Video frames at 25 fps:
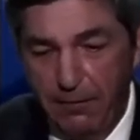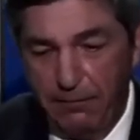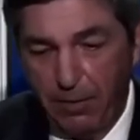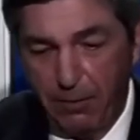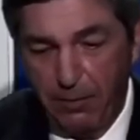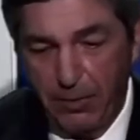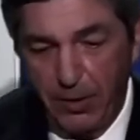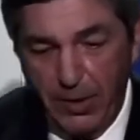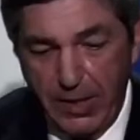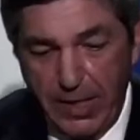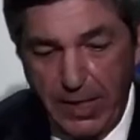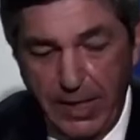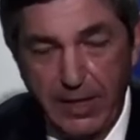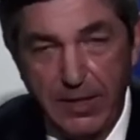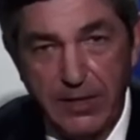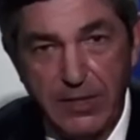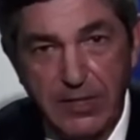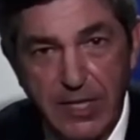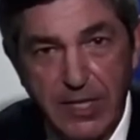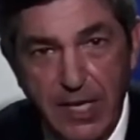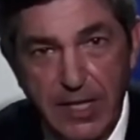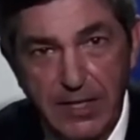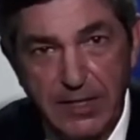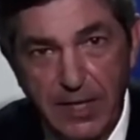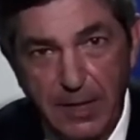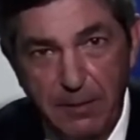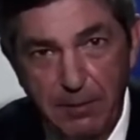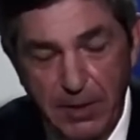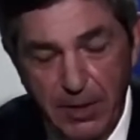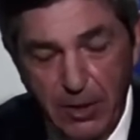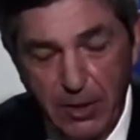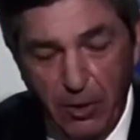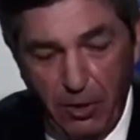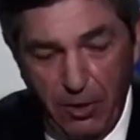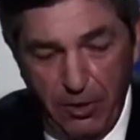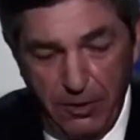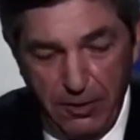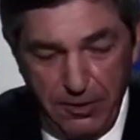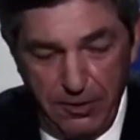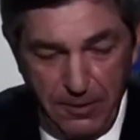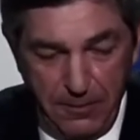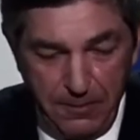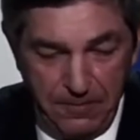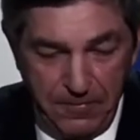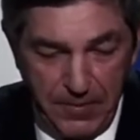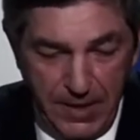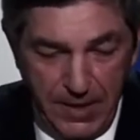from the United States and beyond.